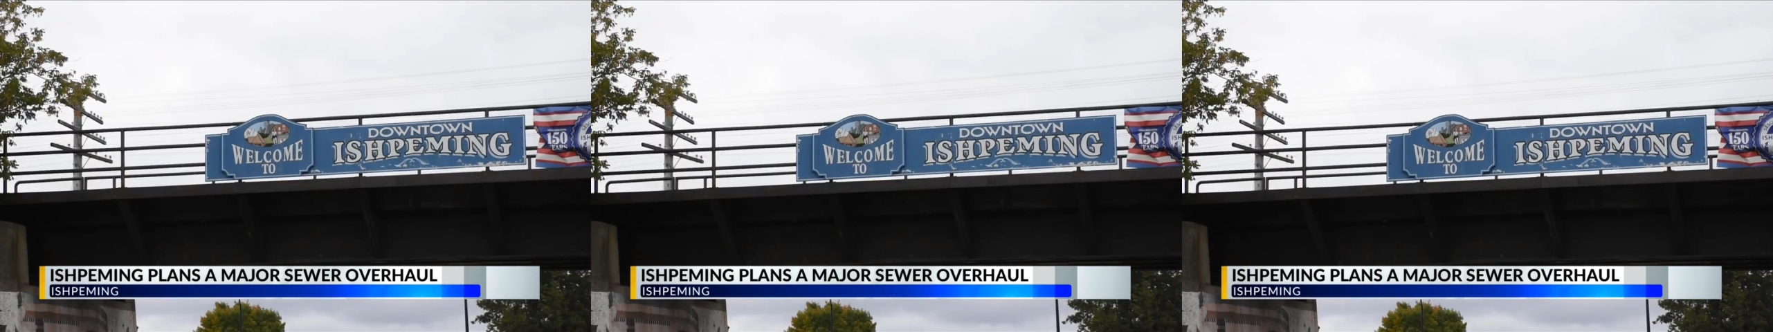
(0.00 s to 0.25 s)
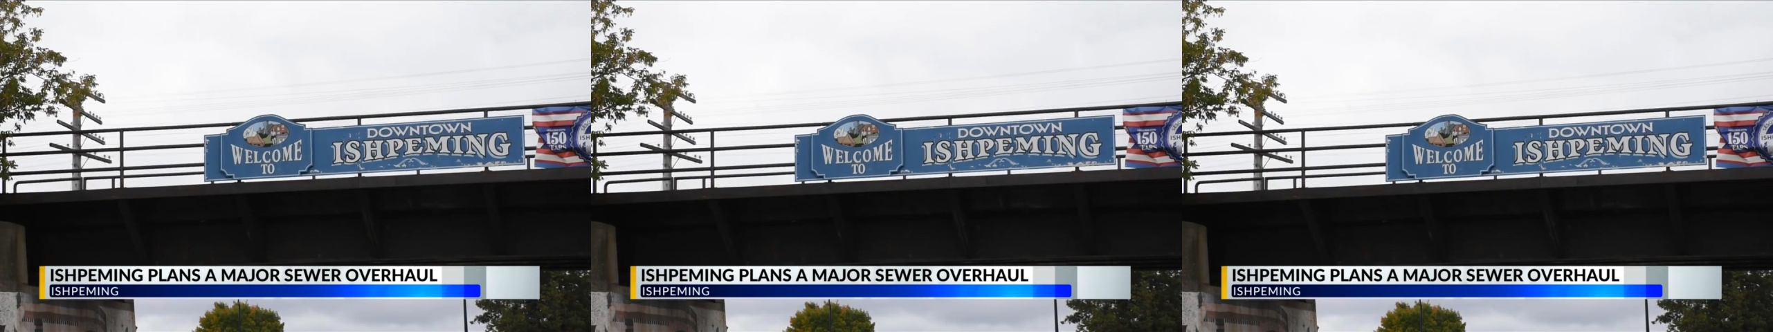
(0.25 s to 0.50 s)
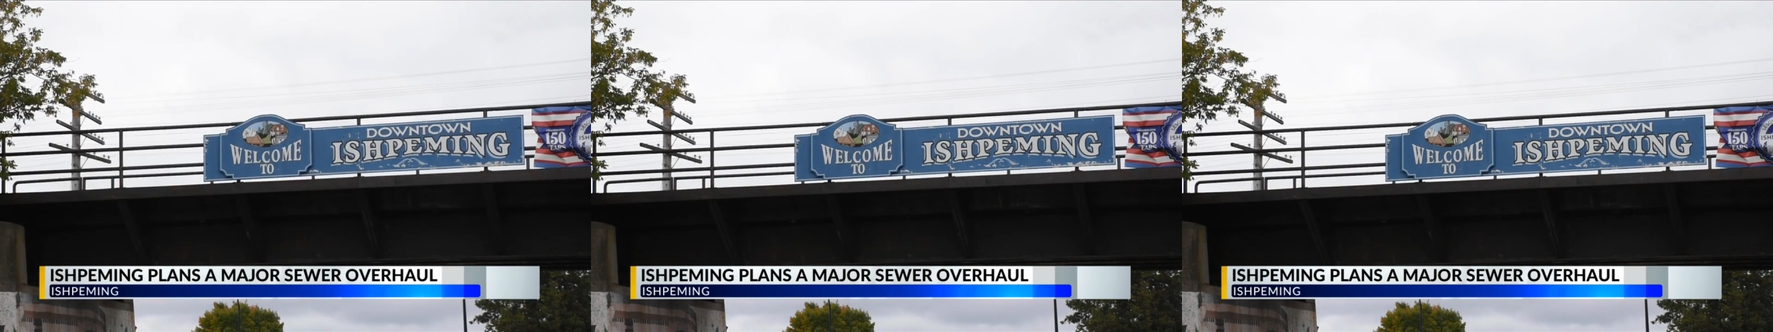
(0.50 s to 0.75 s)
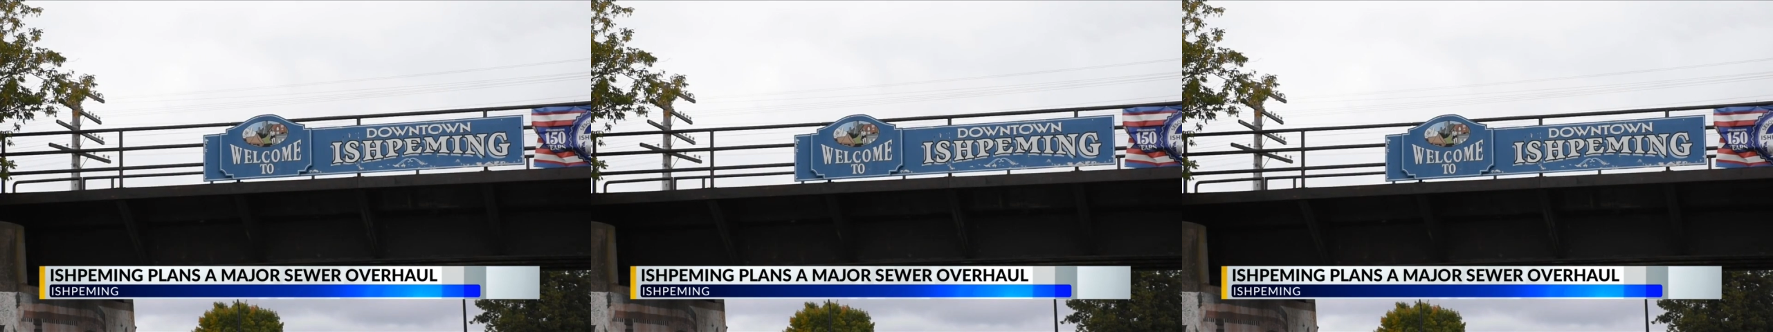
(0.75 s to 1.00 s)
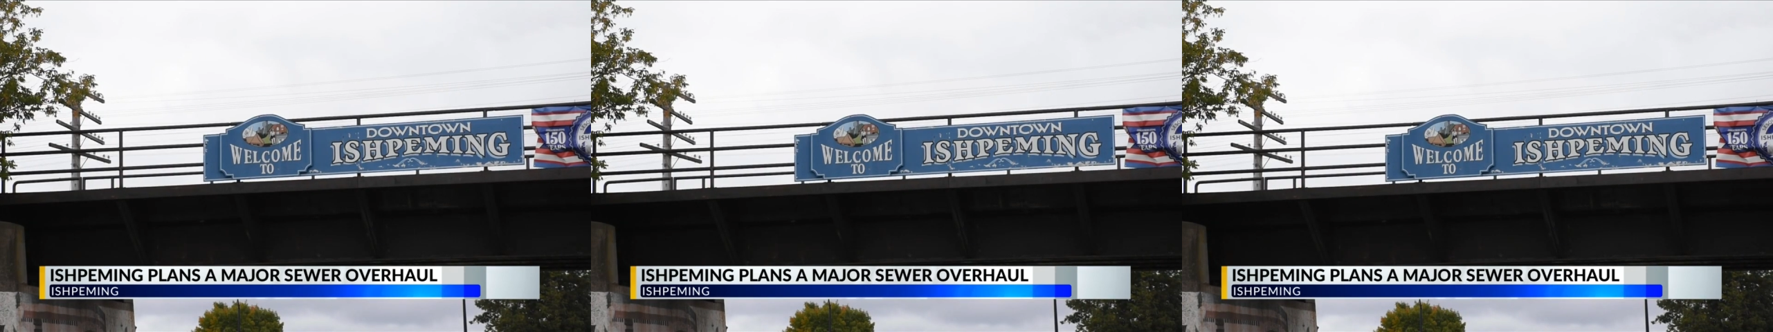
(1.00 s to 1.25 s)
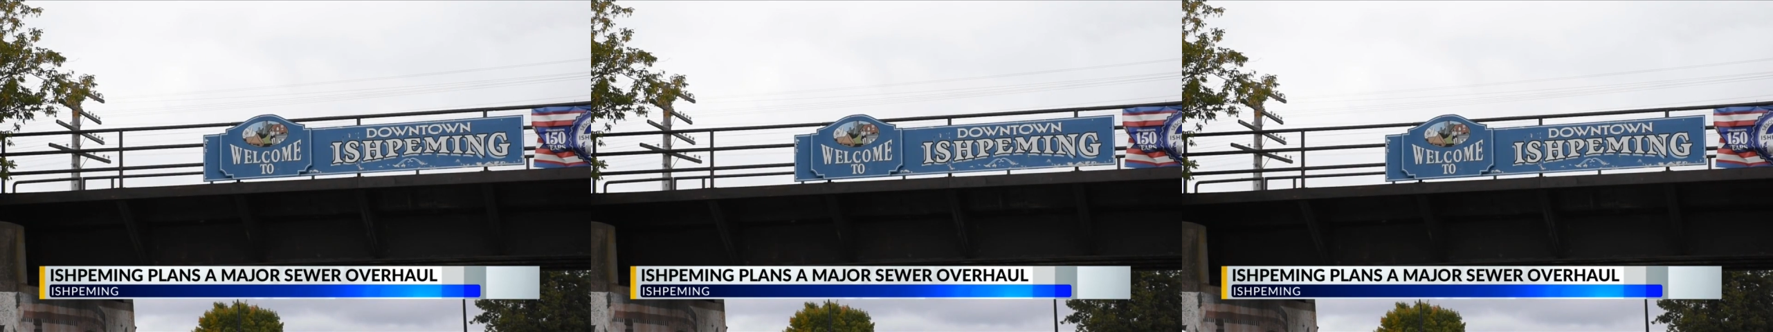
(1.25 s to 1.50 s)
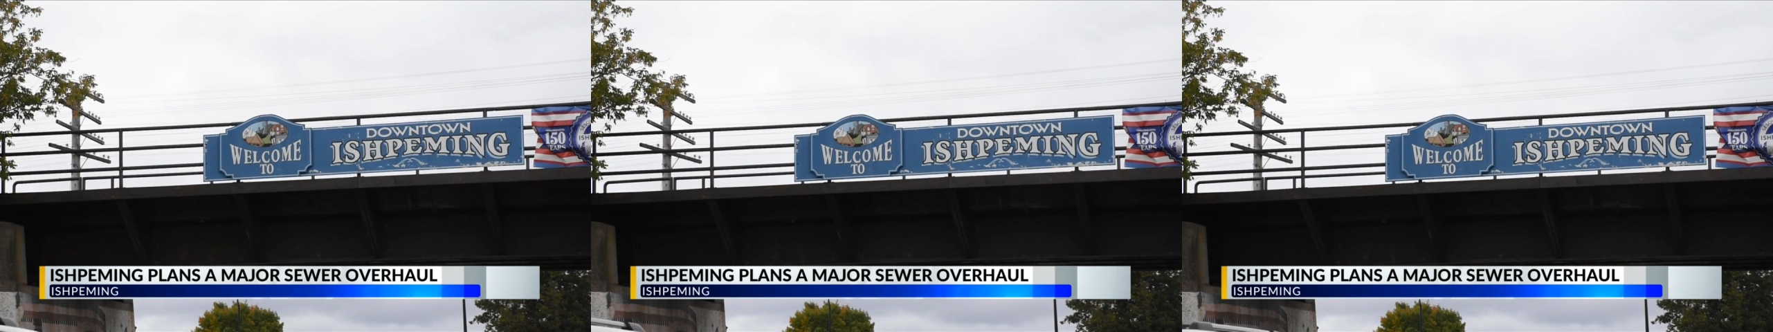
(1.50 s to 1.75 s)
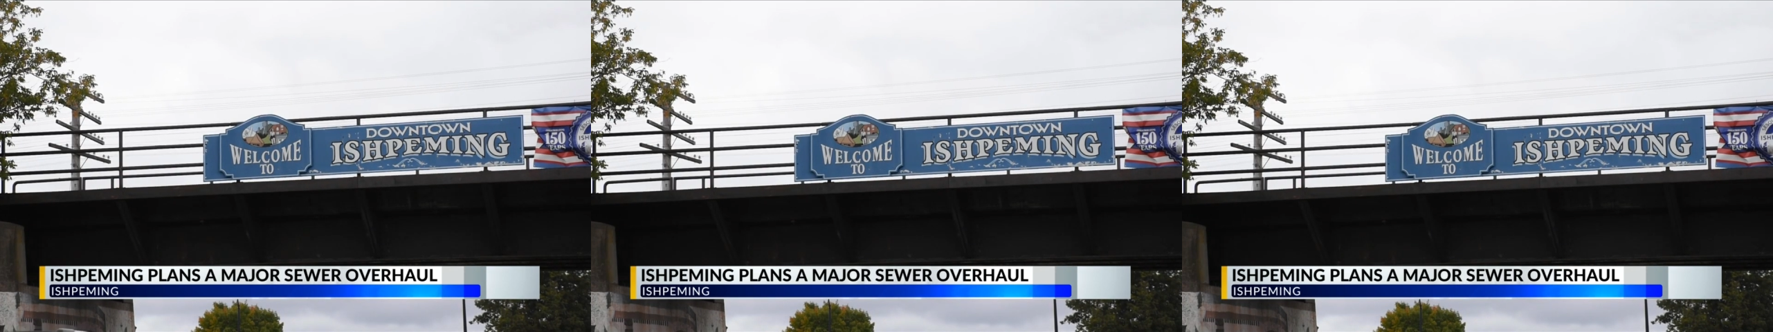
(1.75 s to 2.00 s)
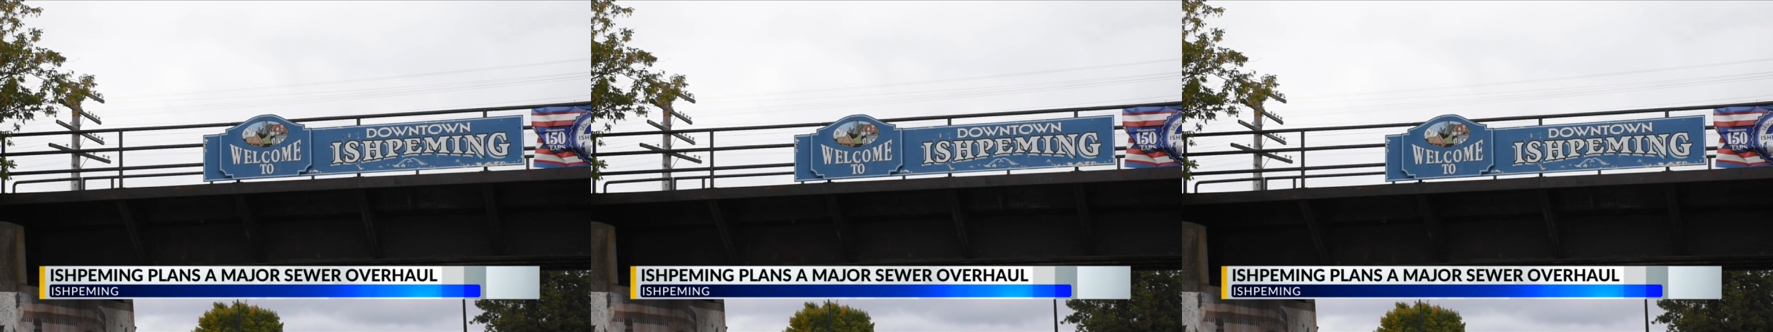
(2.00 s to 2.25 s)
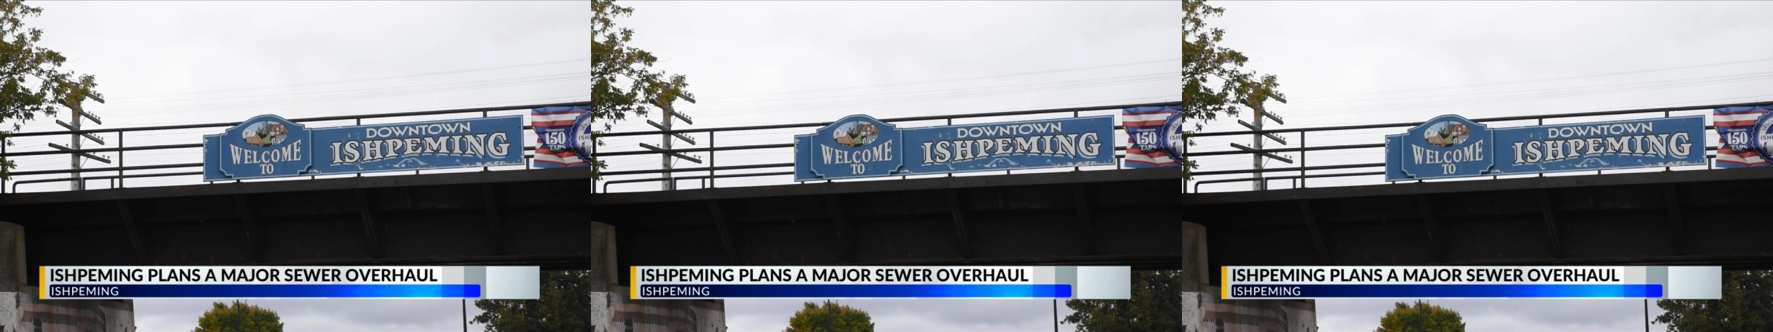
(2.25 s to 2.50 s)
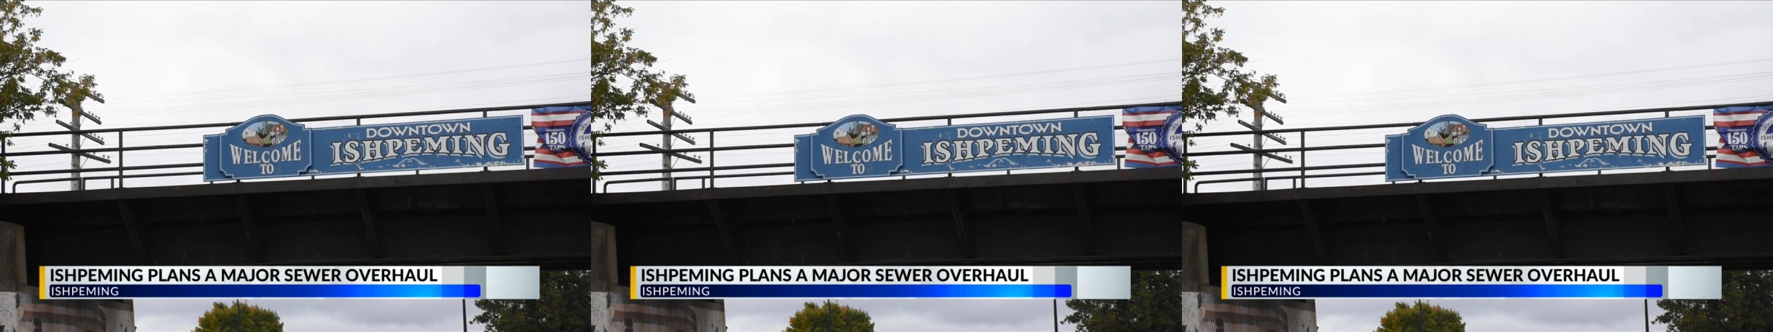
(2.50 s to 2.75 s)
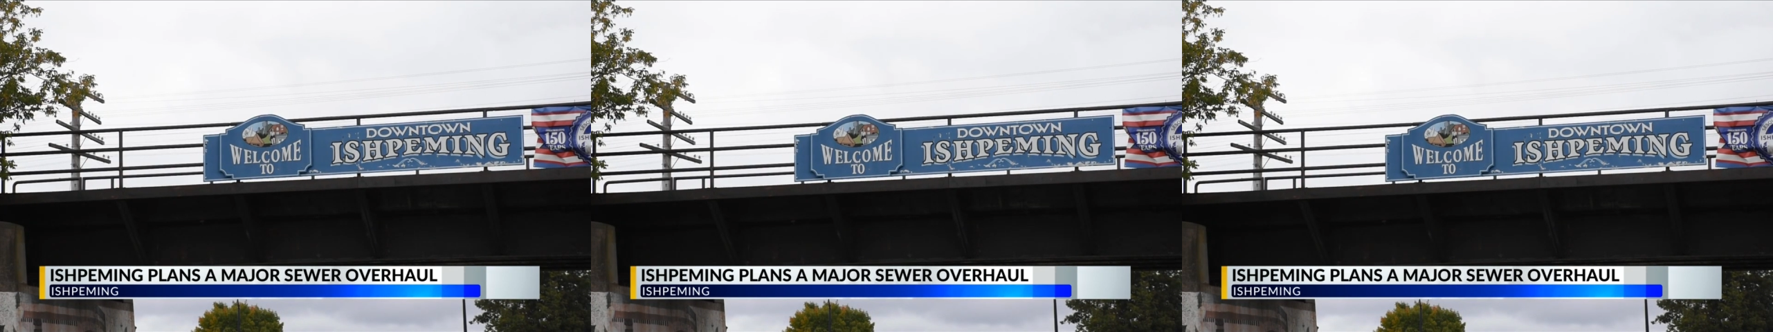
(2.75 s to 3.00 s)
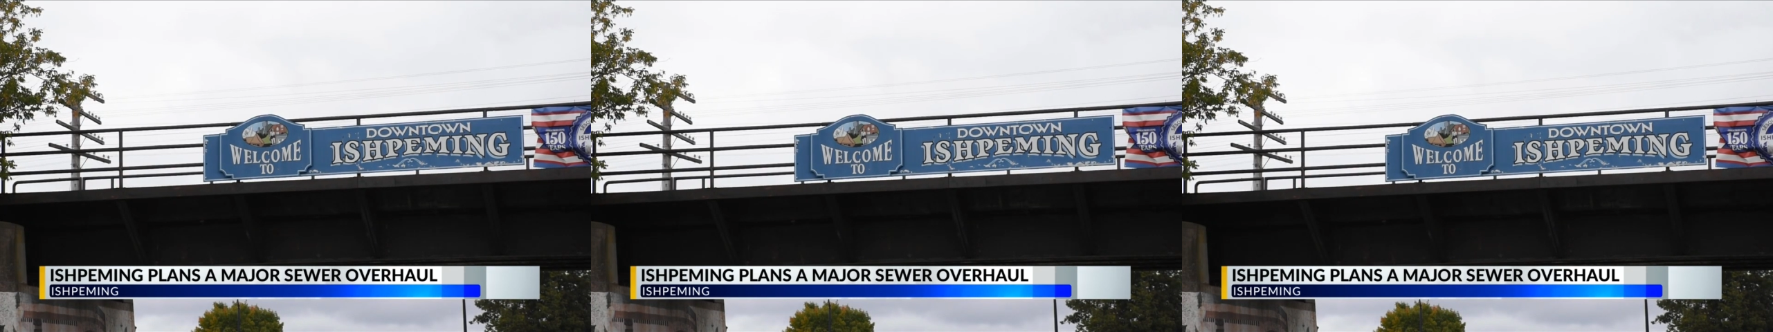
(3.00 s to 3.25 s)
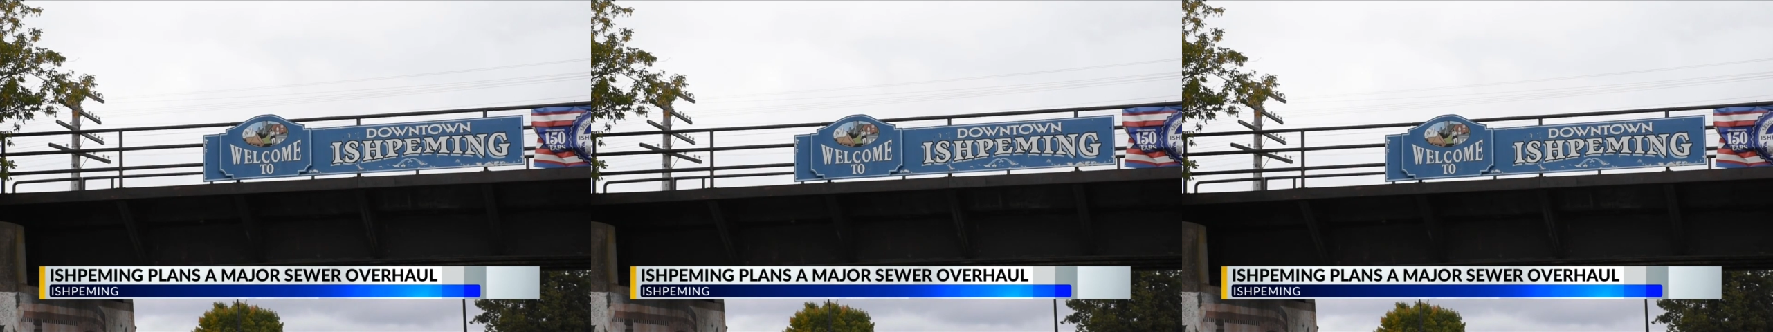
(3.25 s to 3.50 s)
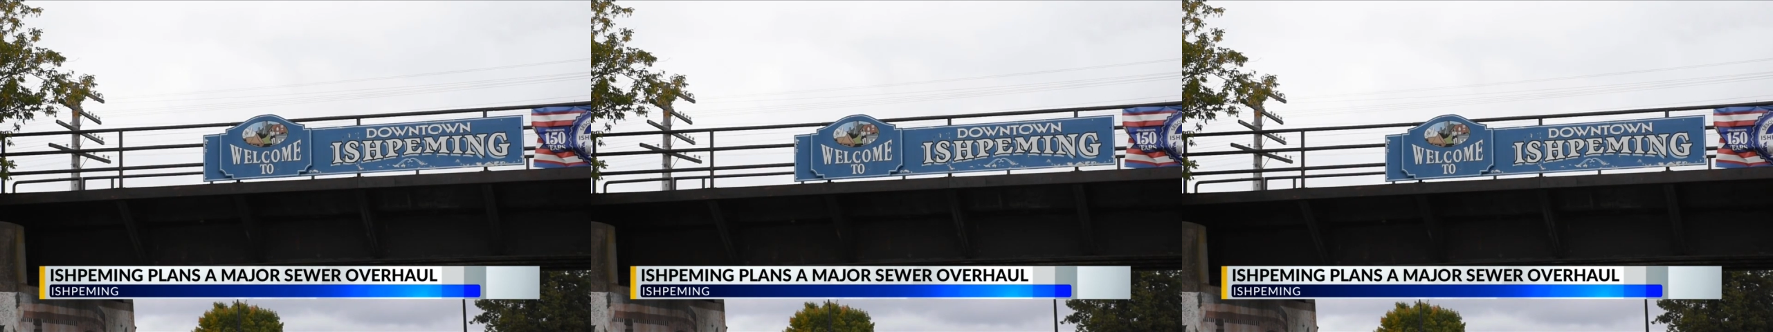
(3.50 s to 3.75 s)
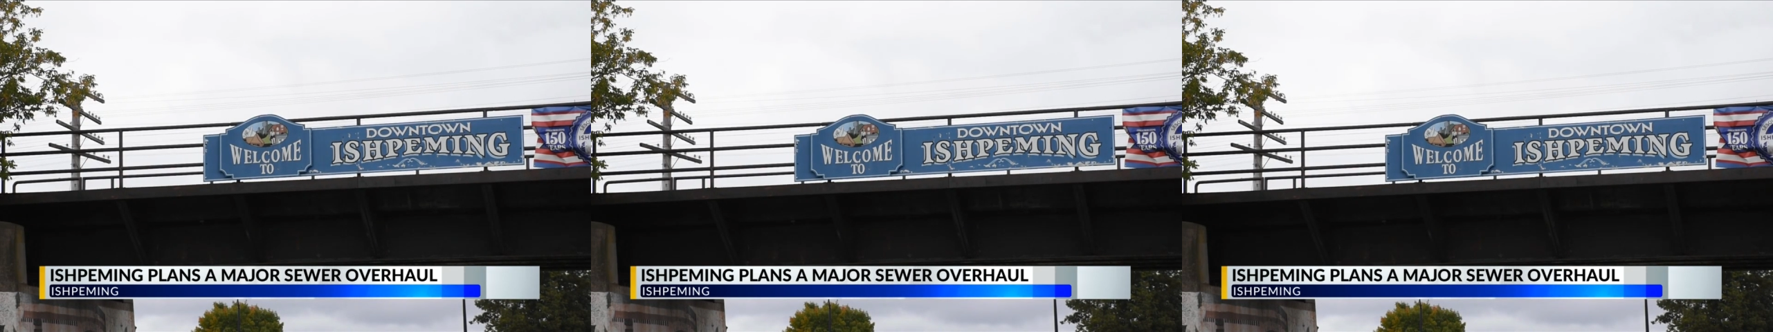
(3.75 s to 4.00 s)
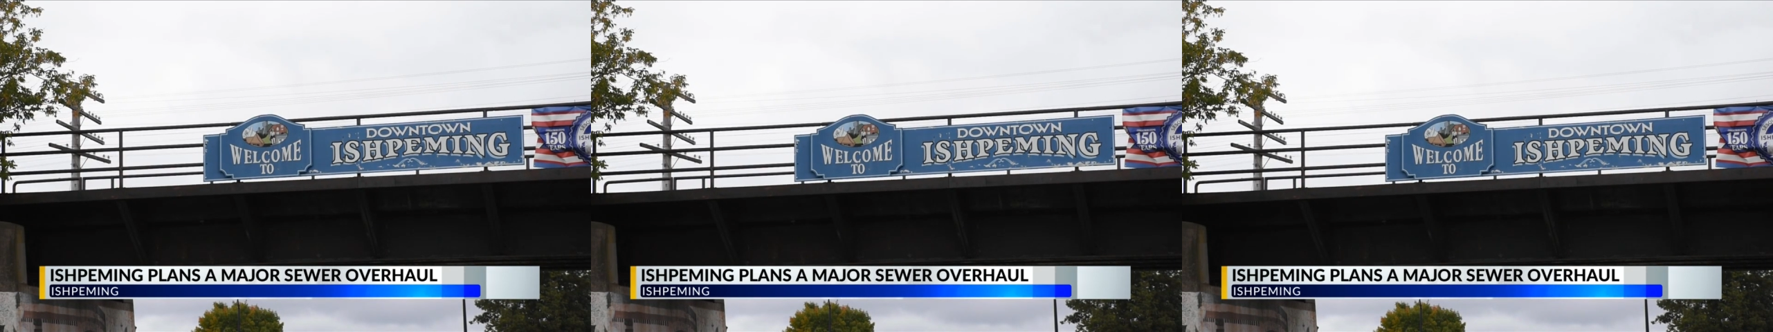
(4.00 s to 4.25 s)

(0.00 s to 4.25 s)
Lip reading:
[unreadable: no face in view]